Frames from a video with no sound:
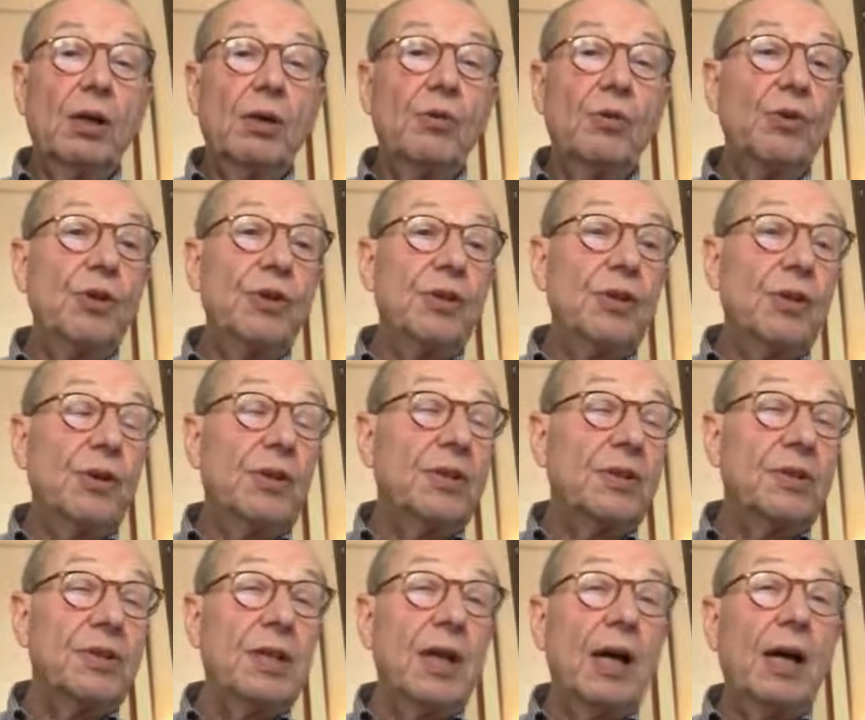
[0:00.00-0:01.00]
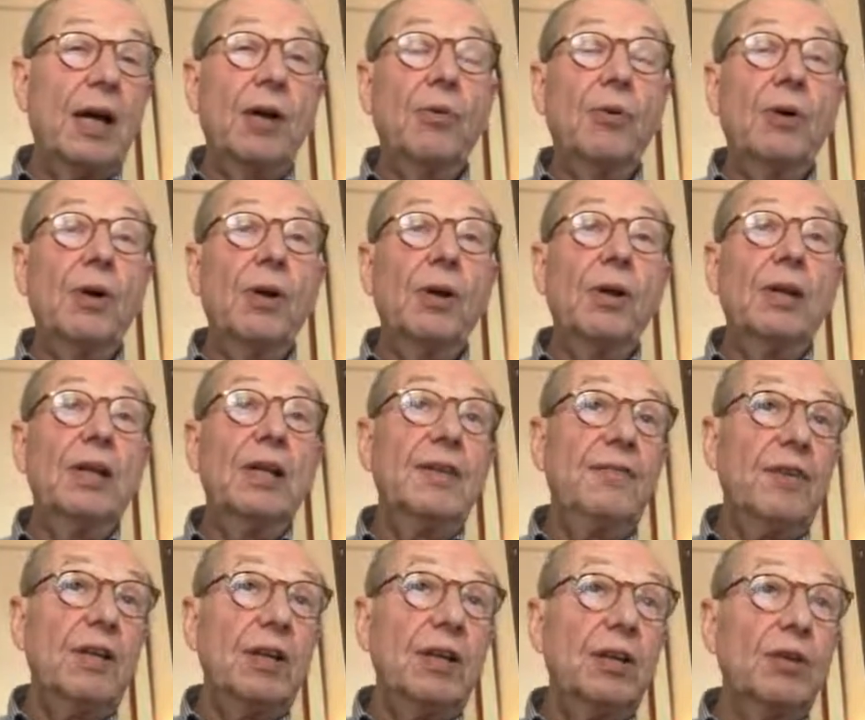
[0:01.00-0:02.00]
who is now
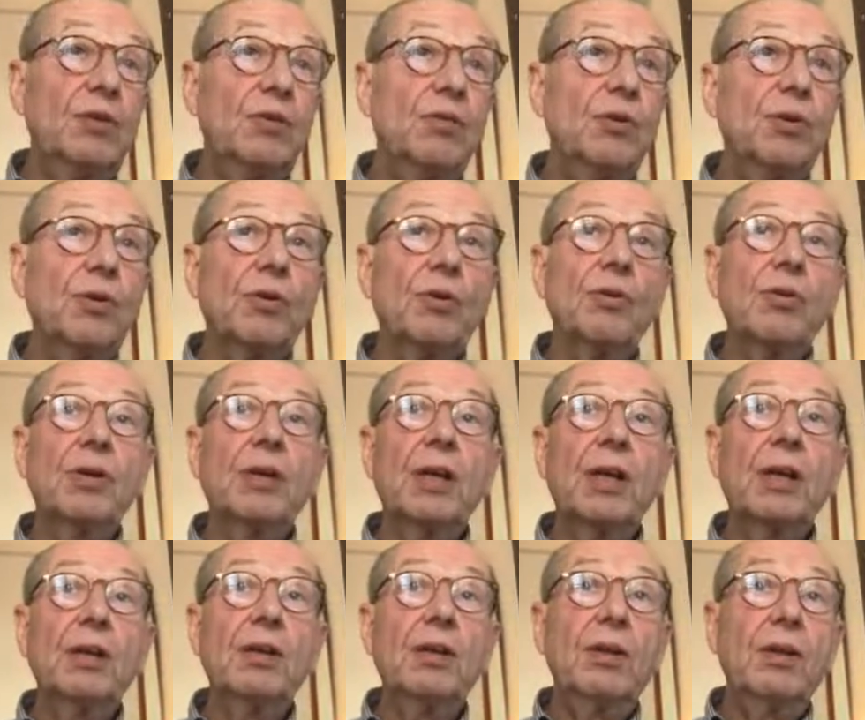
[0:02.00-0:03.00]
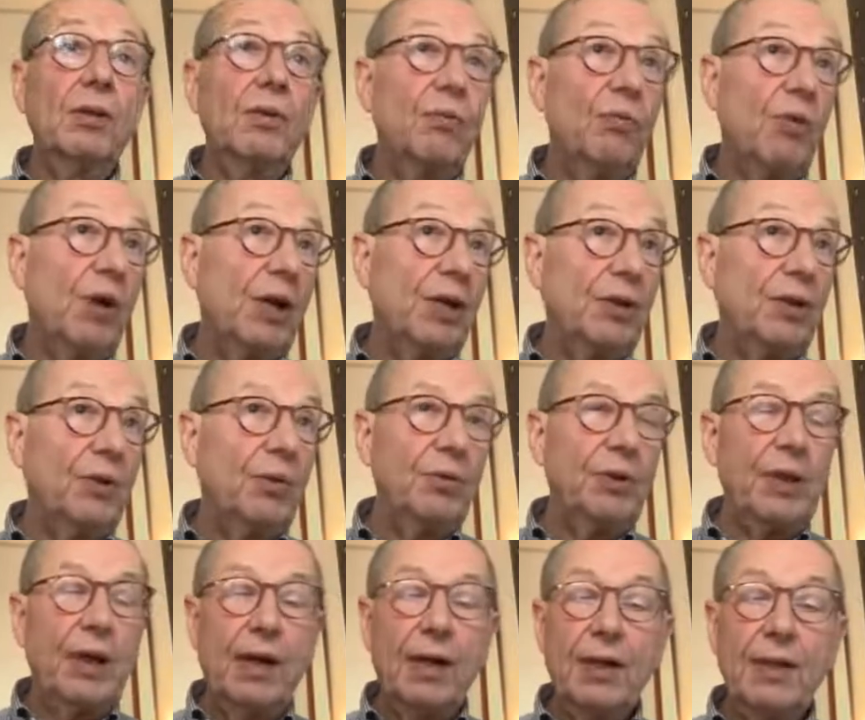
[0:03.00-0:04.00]
living in New York and a
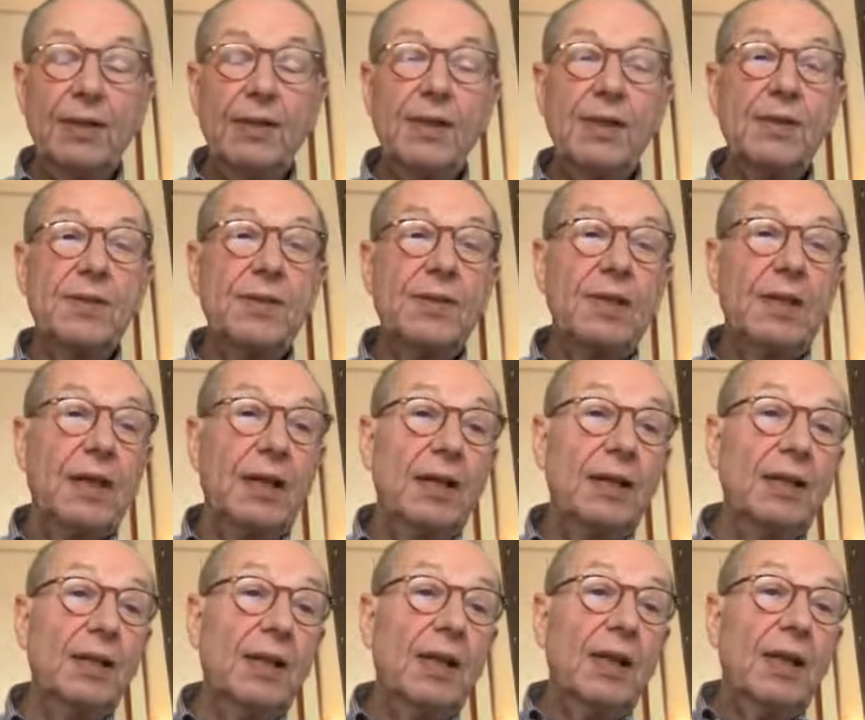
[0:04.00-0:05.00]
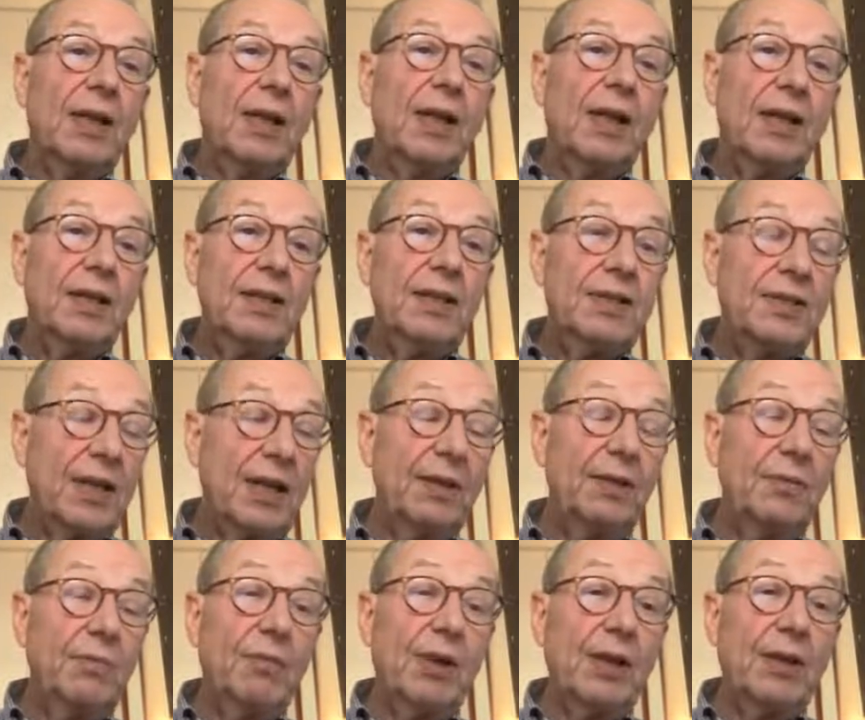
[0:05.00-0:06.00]
well-known artist there. And he
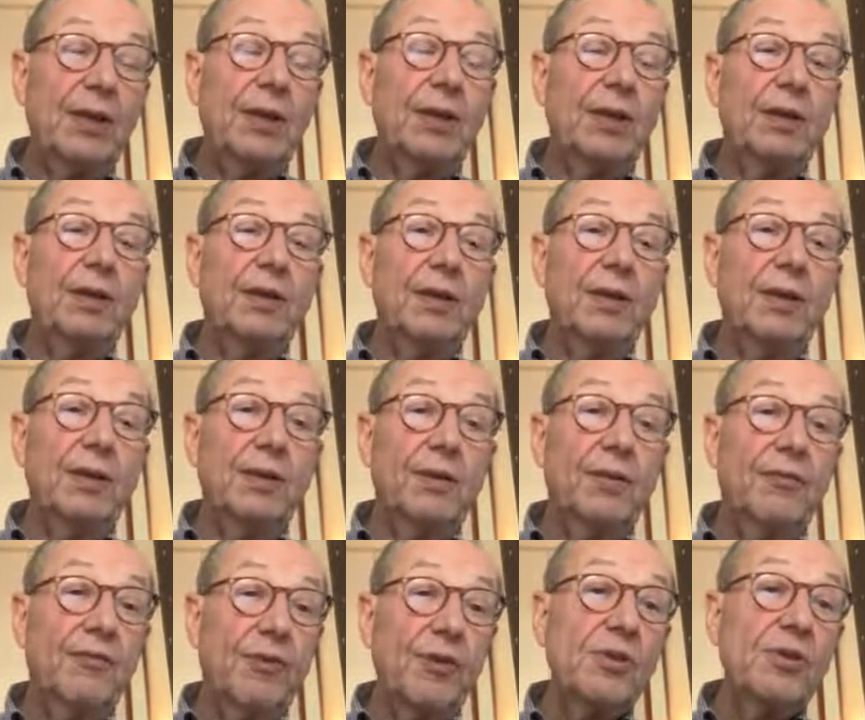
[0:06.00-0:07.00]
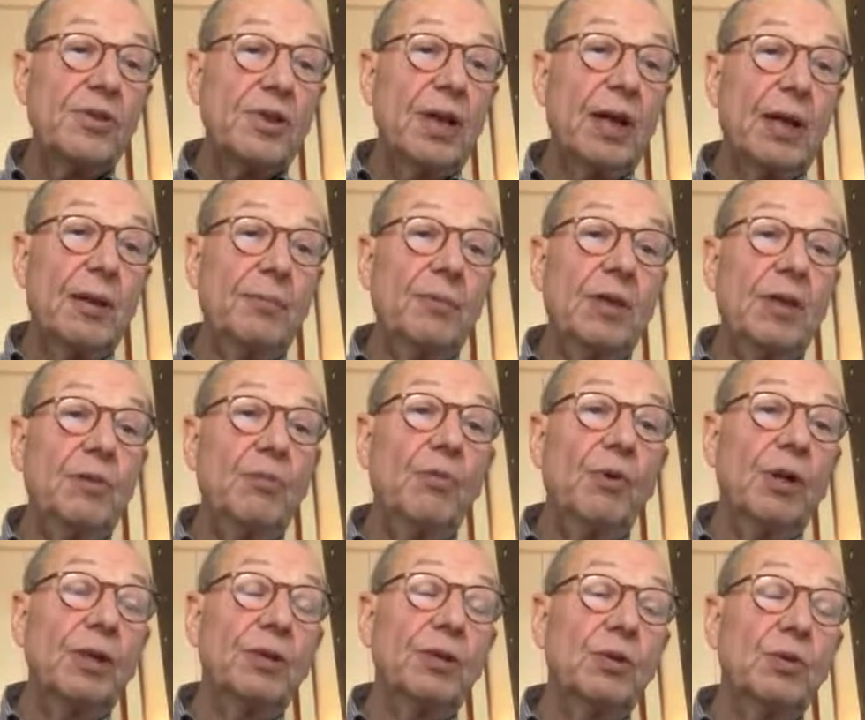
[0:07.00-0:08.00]
said, well, the first time he
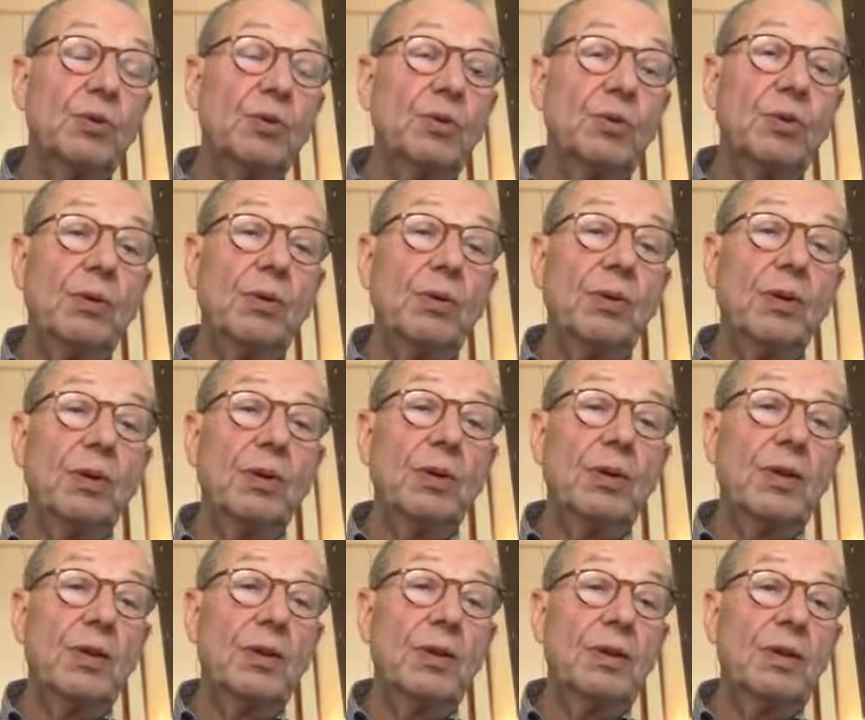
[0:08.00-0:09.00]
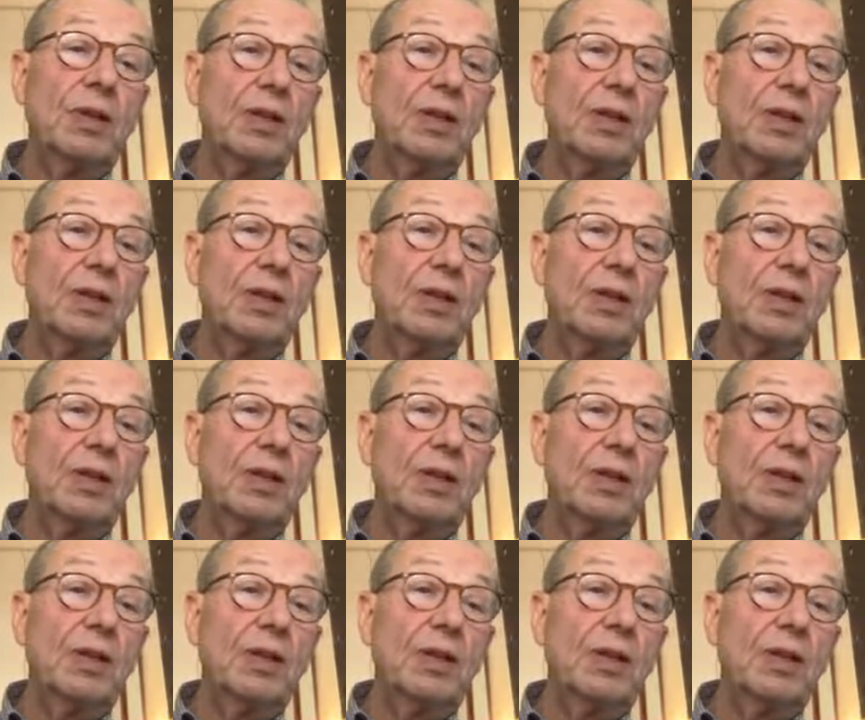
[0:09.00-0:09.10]
went to the